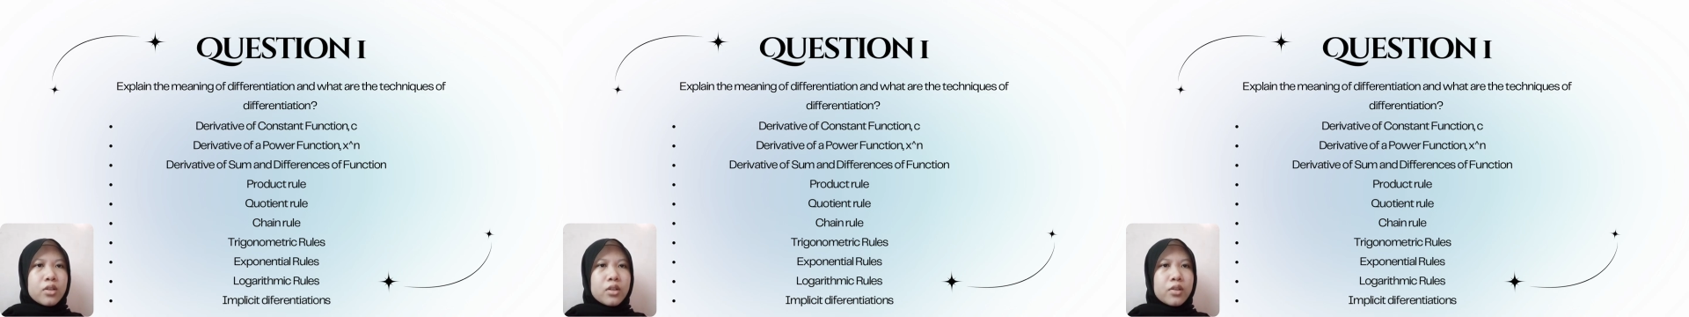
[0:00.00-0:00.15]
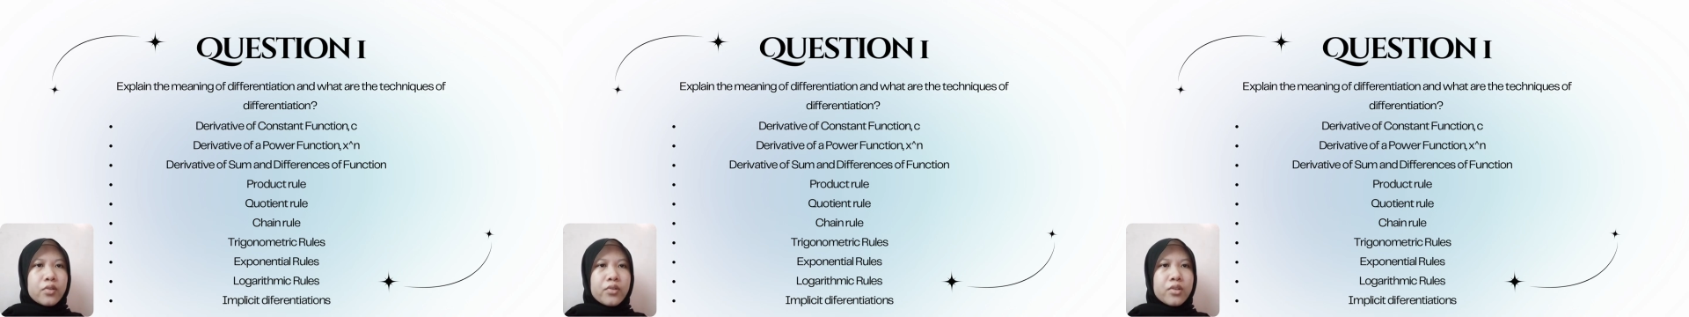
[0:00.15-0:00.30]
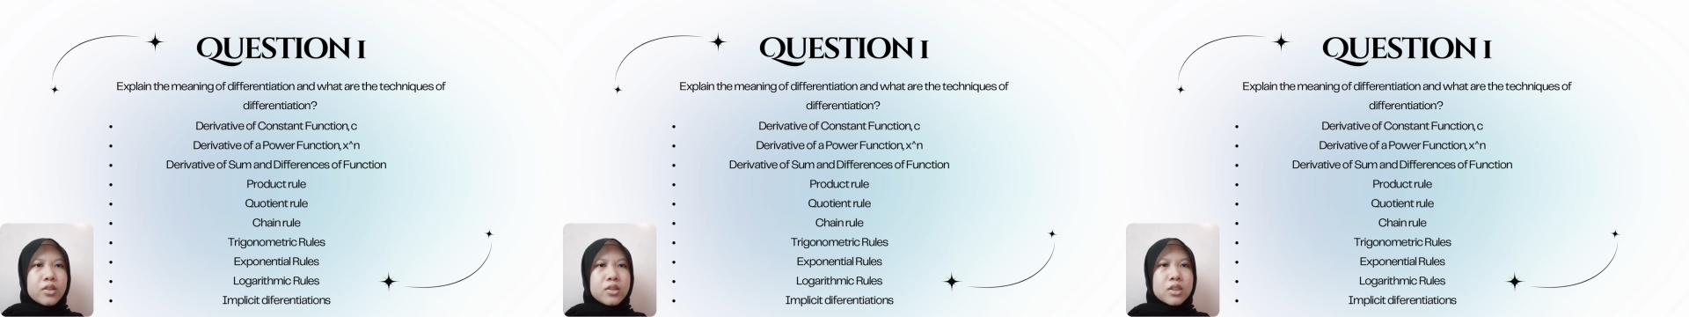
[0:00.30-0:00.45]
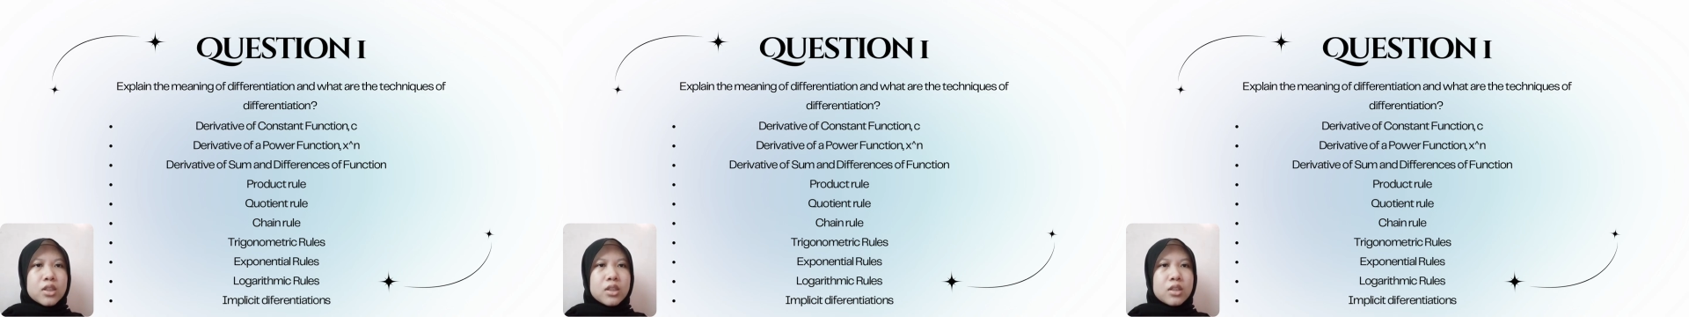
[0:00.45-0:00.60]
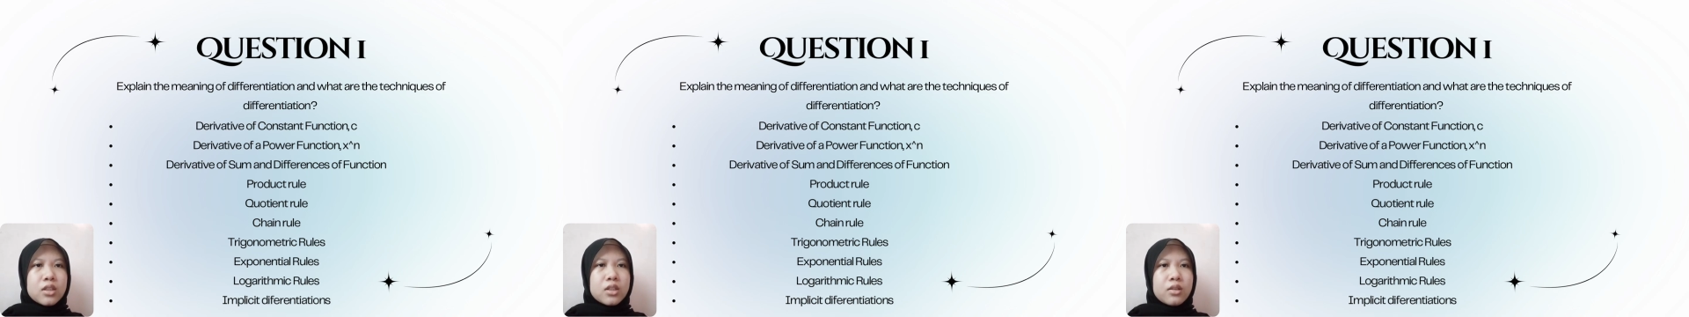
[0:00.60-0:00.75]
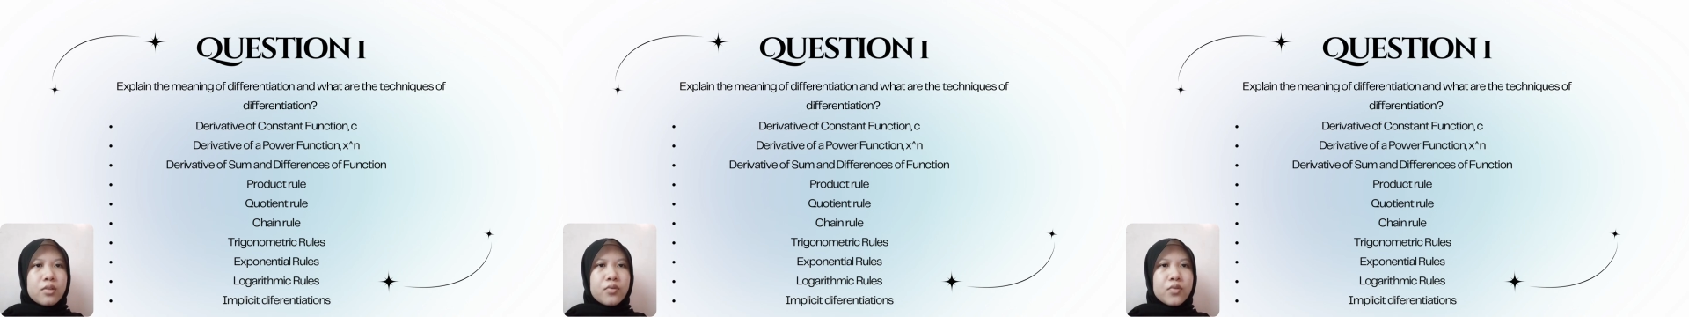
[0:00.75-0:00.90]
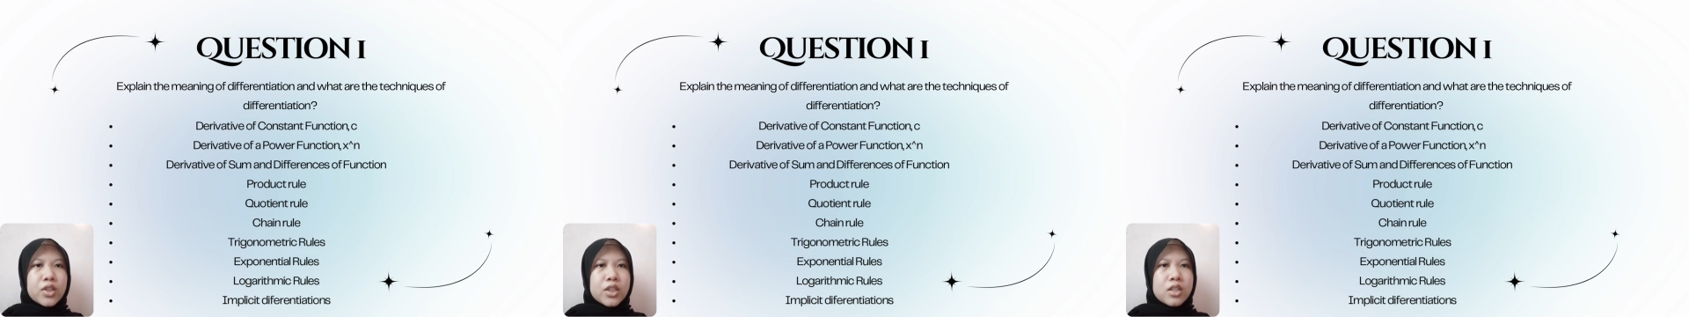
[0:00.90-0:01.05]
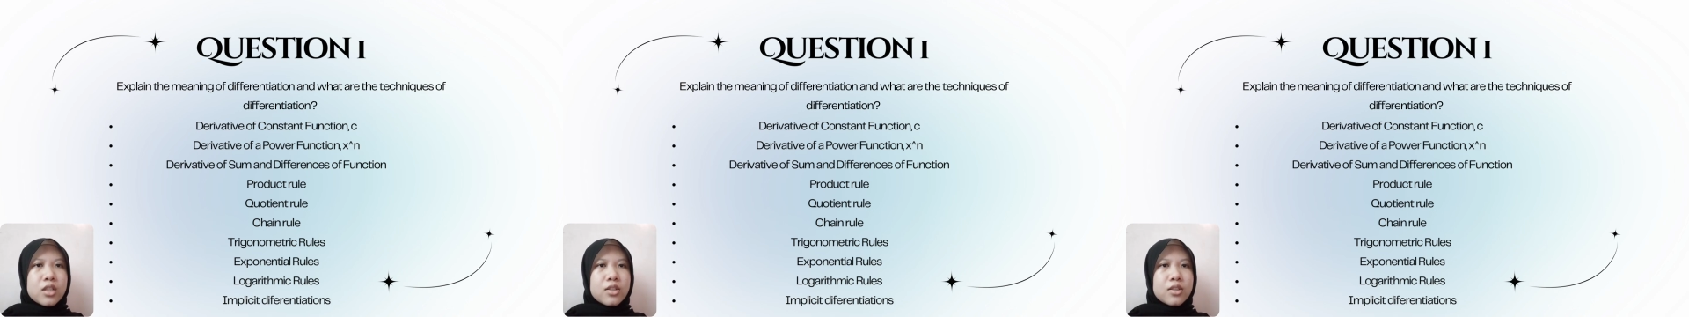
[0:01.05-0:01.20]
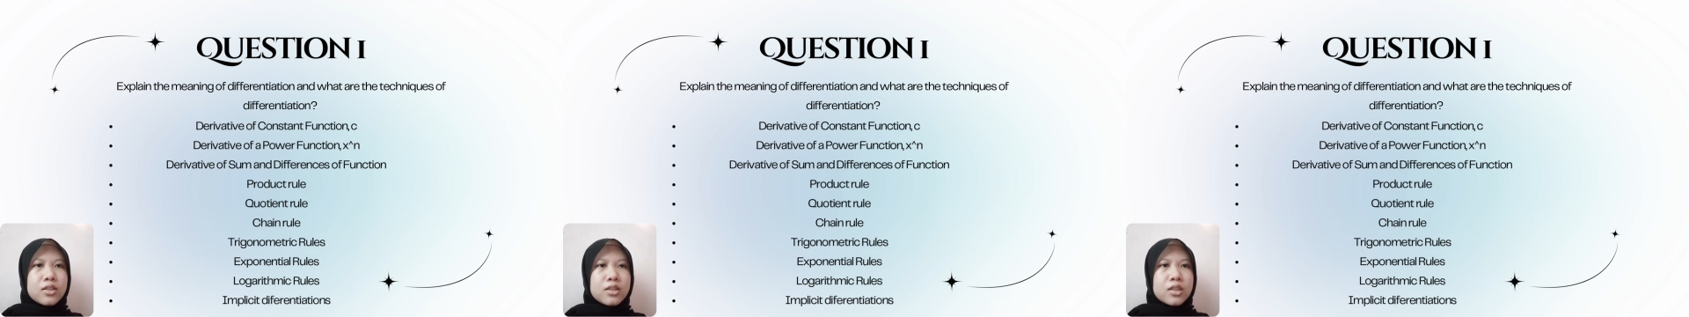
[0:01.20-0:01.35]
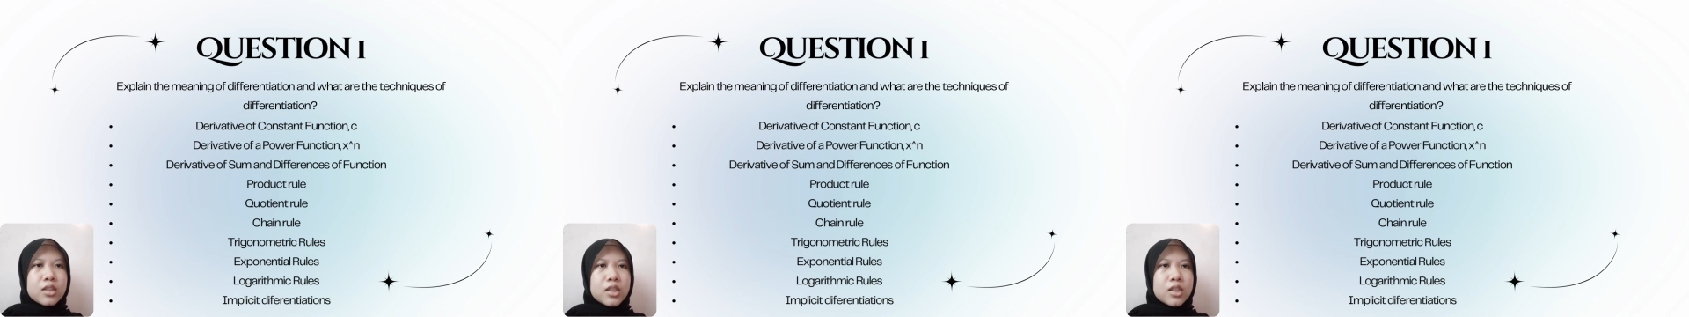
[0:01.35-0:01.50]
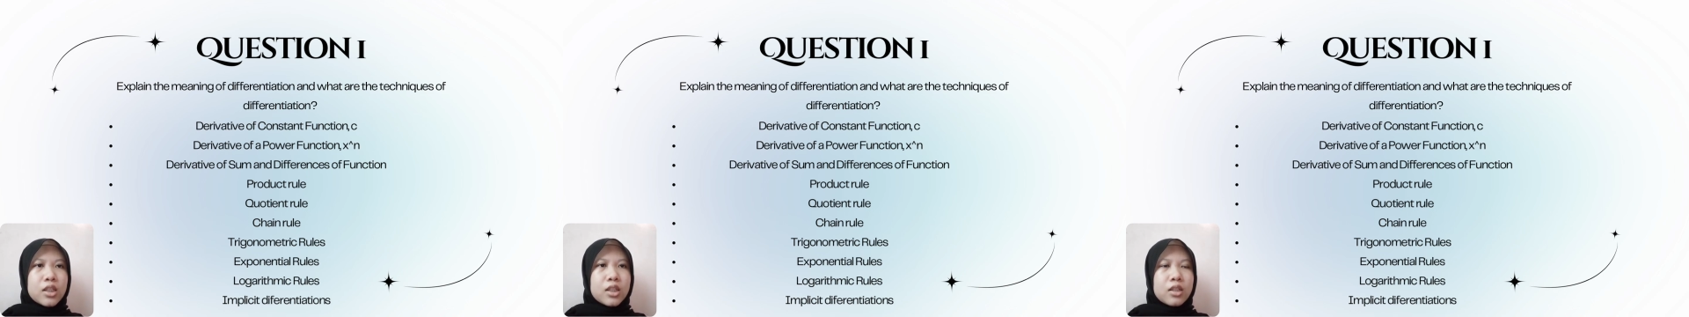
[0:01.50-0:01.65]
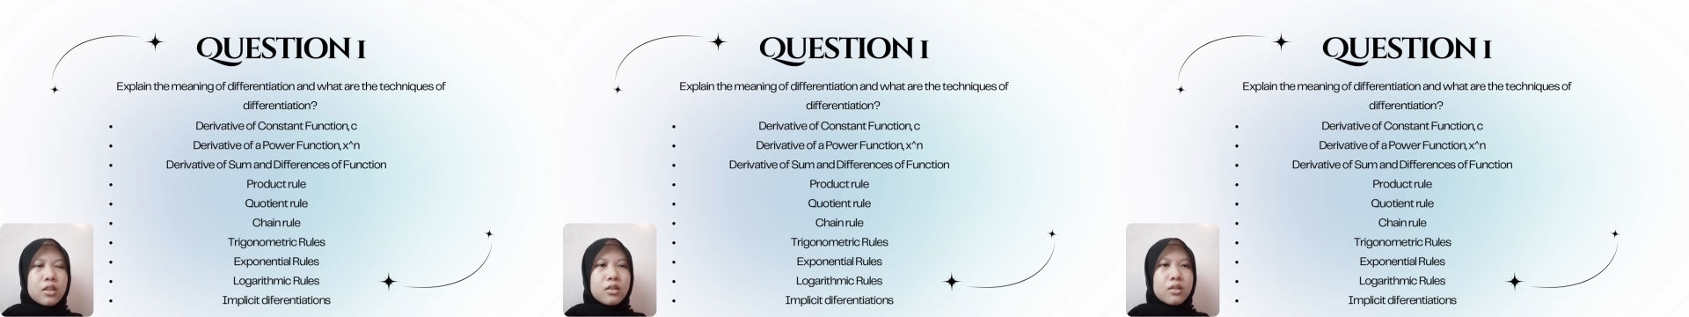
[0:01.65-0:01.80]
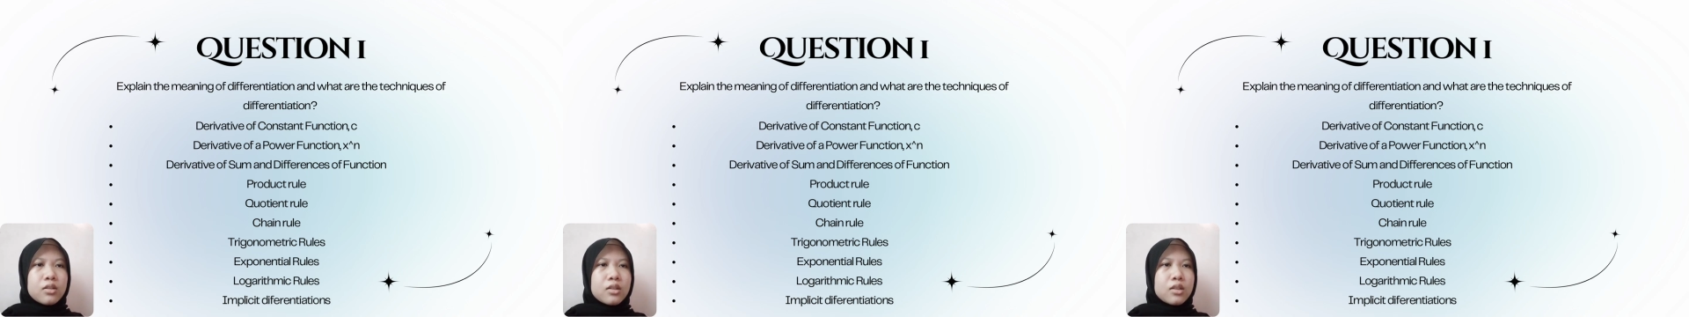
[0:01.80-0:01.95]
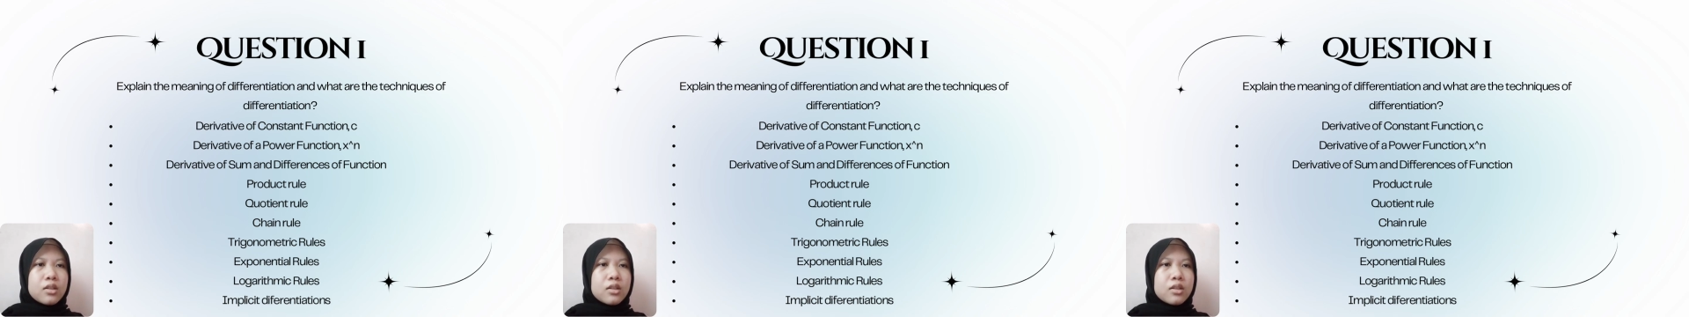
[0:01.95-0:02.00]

of constant function c,